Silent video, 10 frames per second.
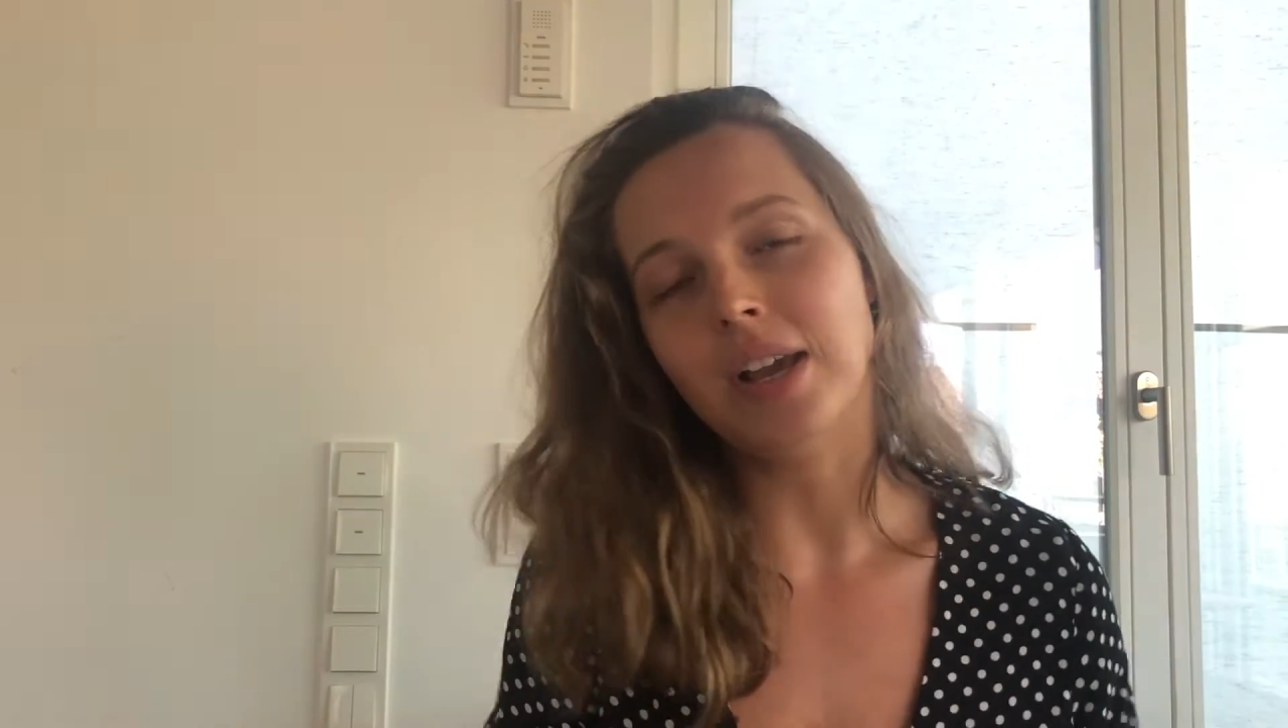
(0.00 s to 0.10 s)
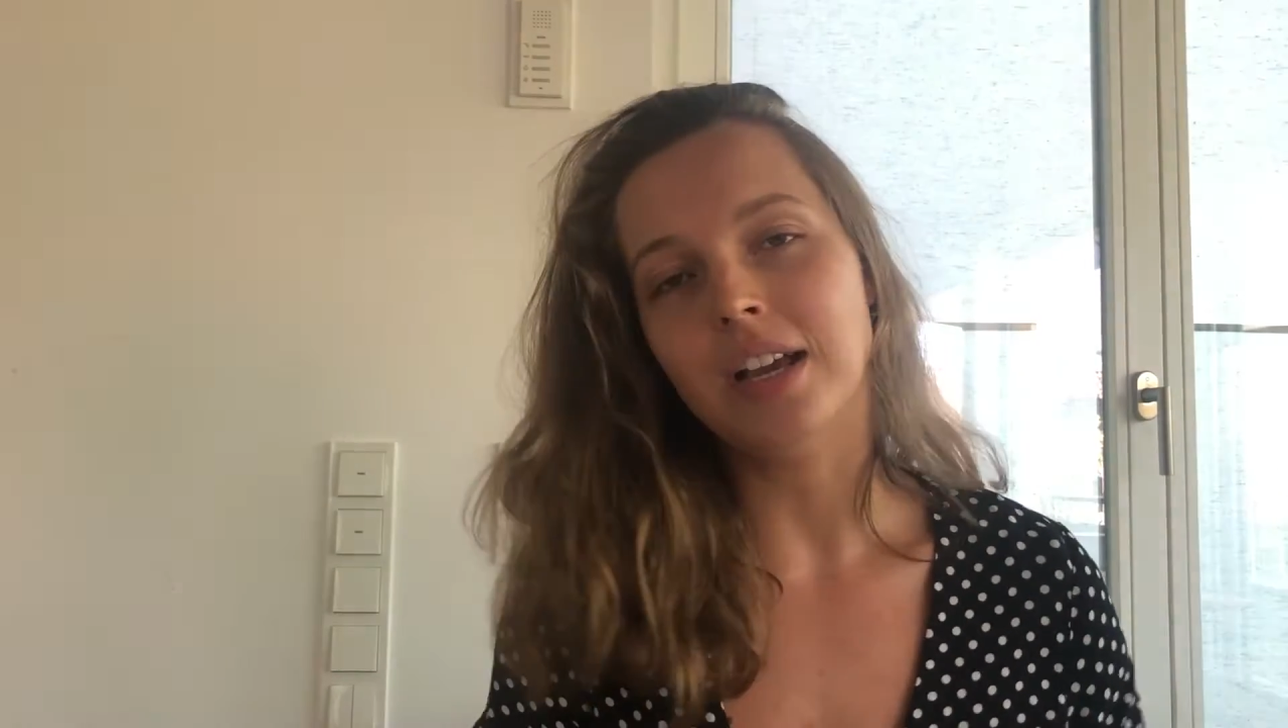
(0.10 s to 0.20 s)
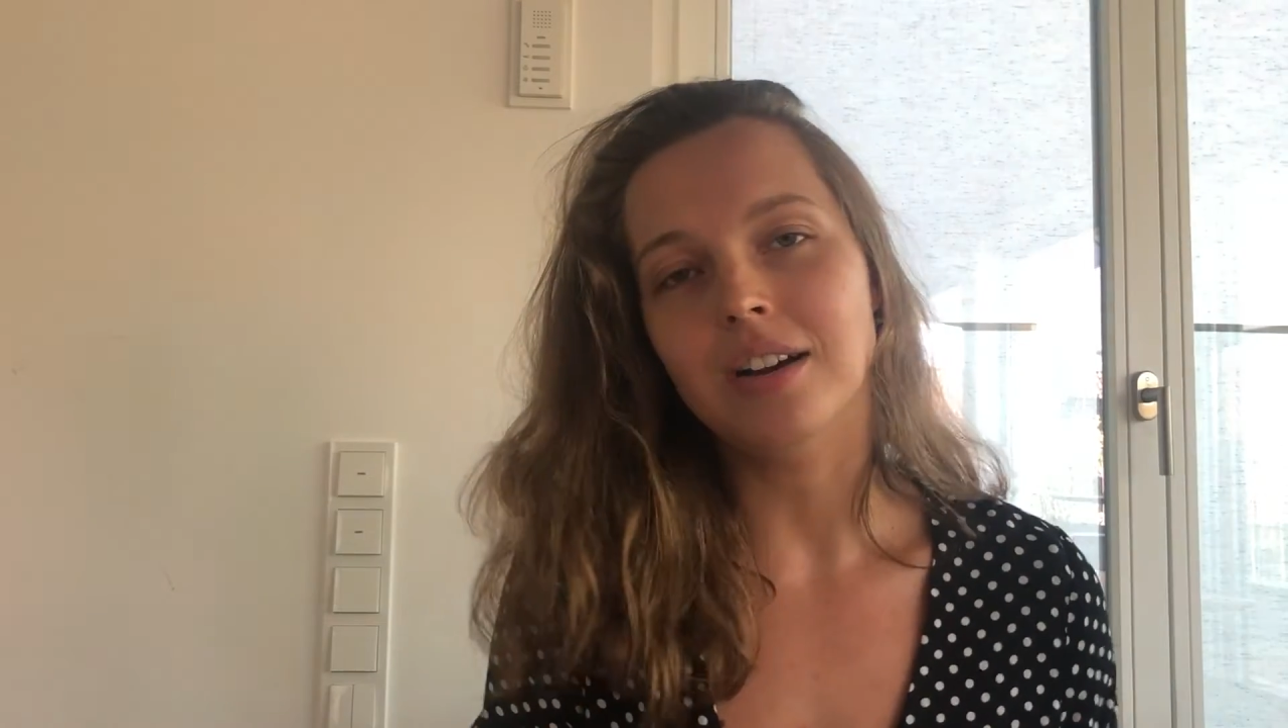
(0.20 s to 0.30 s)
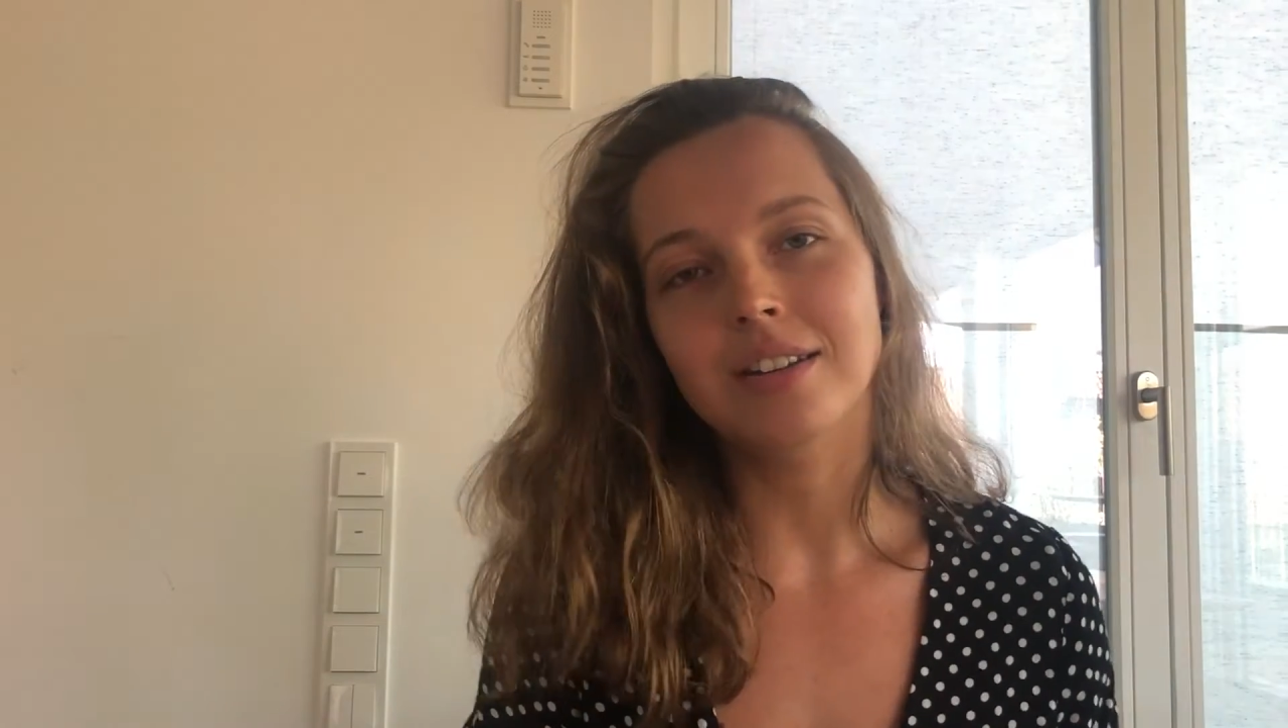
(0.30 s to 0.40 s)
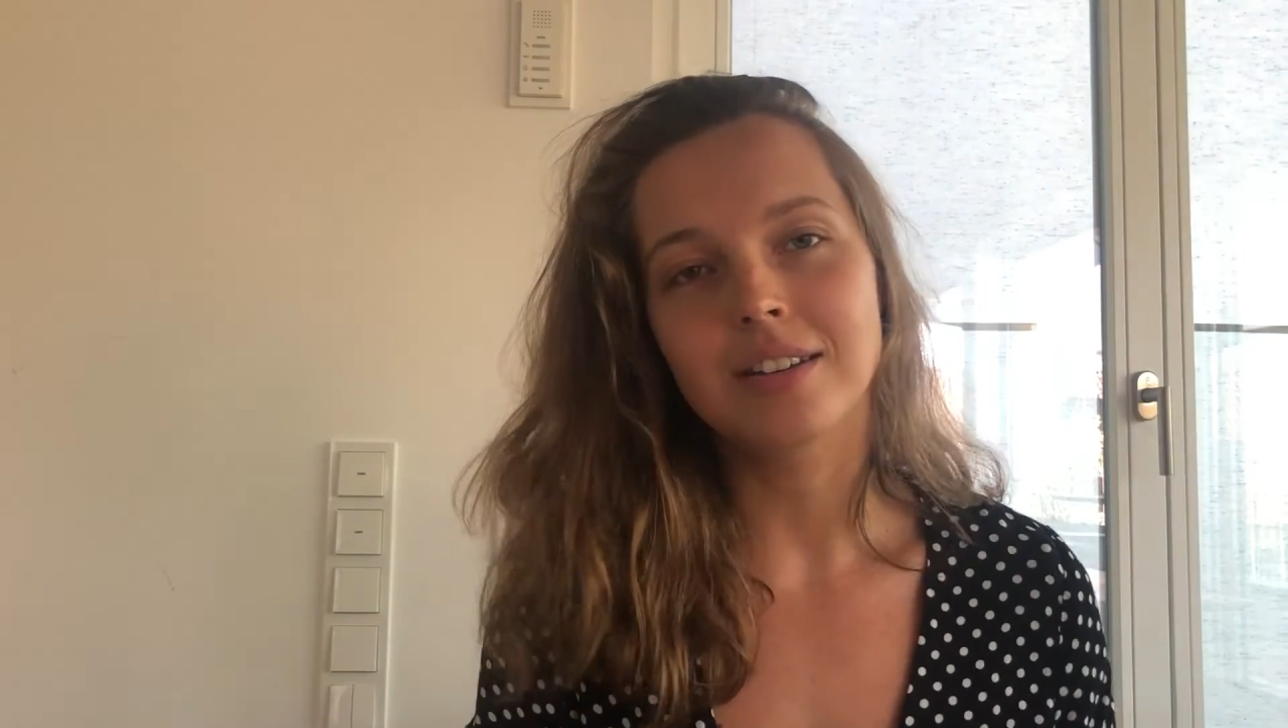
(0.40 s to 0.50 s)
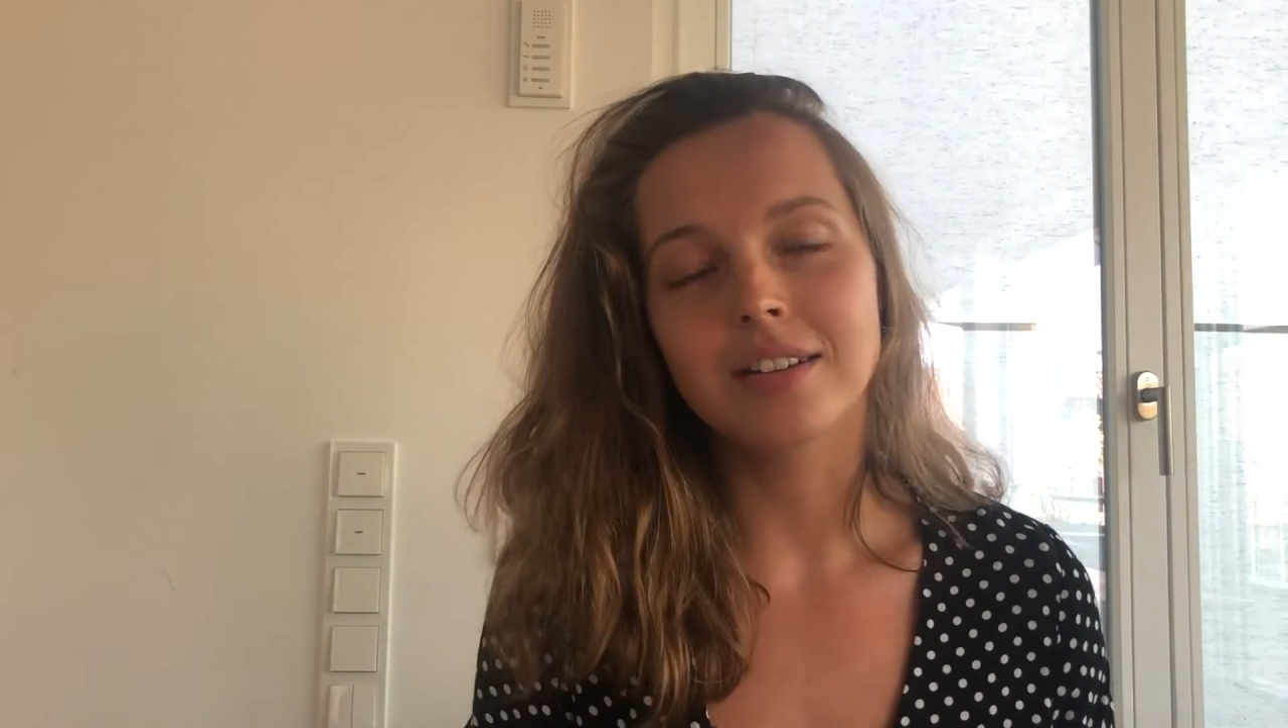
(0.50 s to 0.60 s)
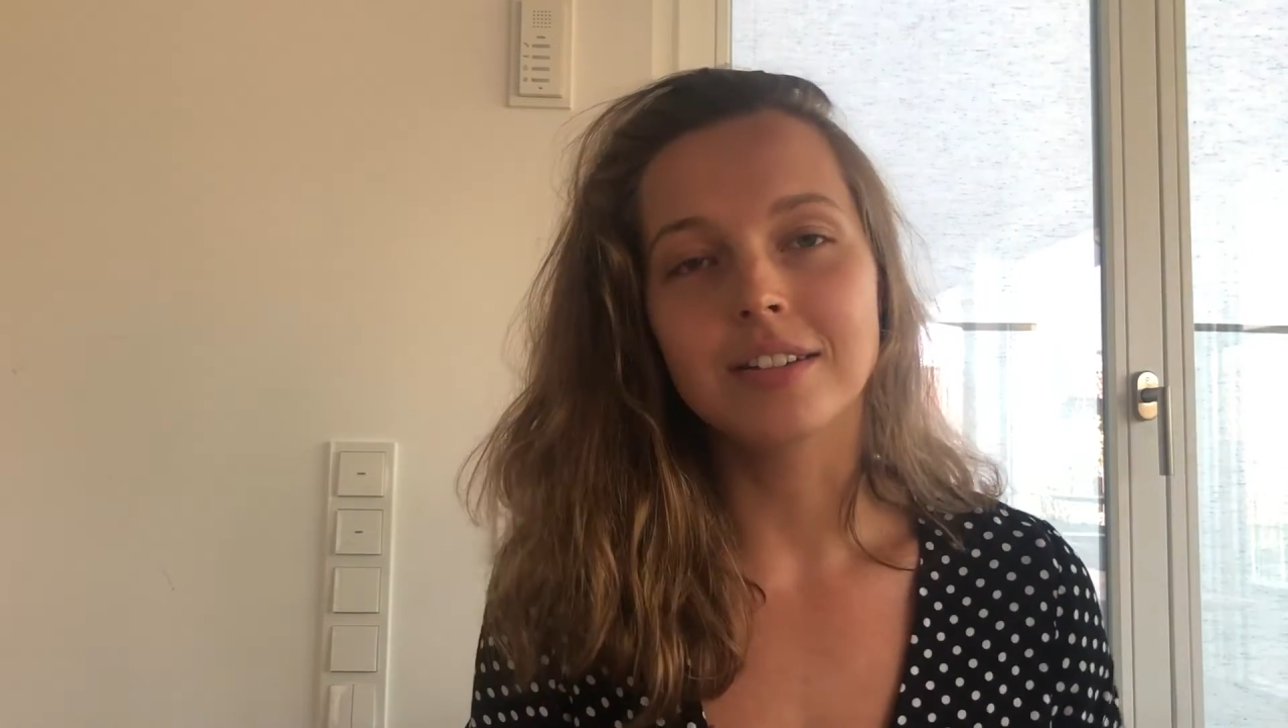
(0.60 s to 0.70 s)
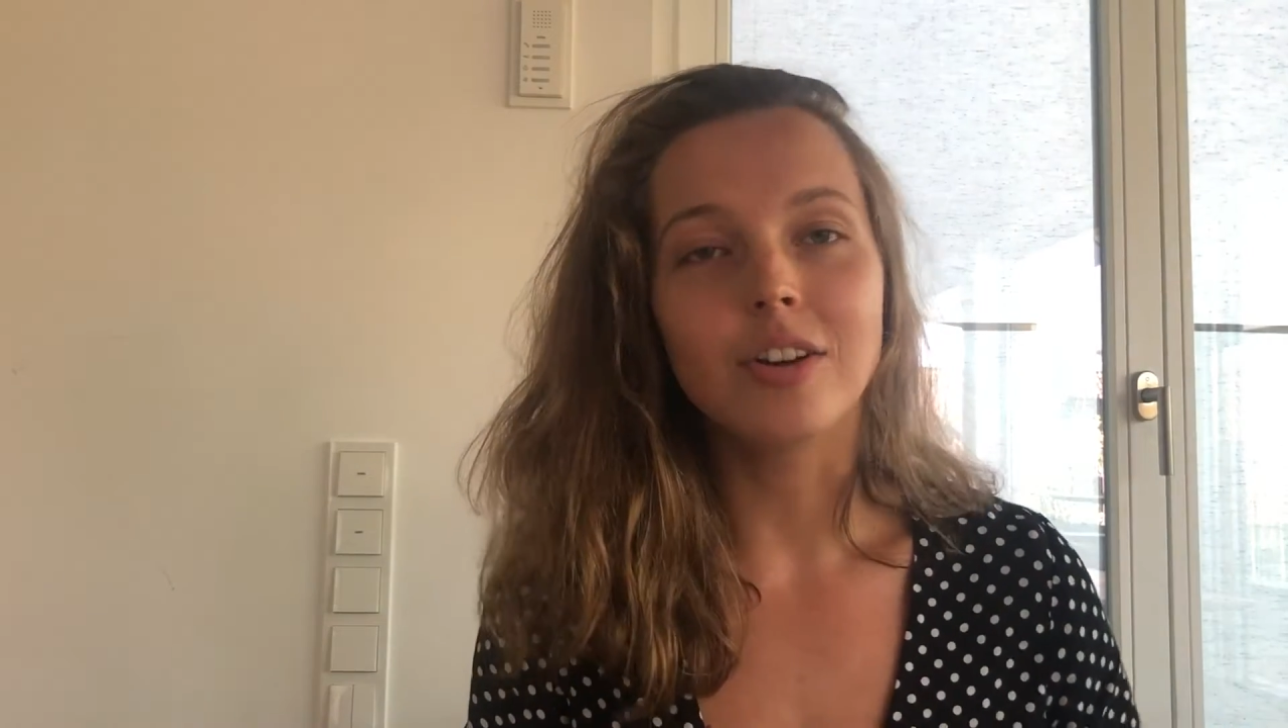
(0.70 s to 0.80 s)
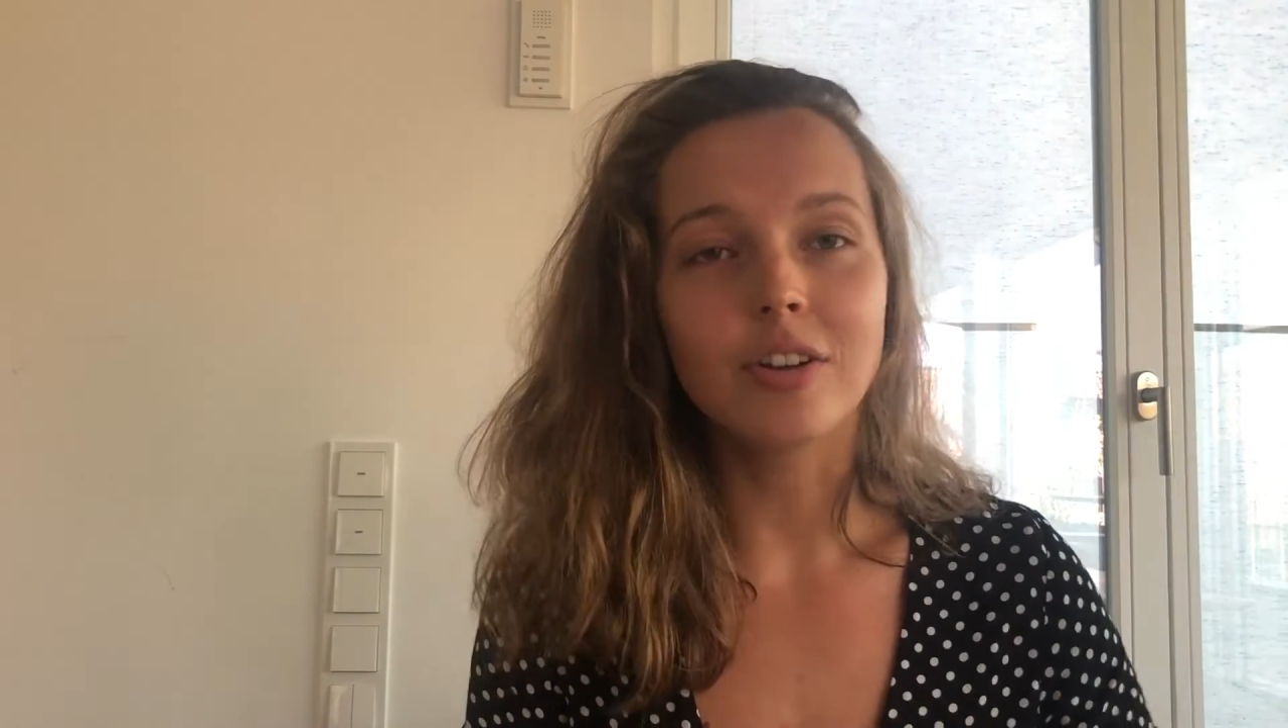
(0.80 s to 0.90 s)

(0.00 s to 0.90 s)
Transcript: I got a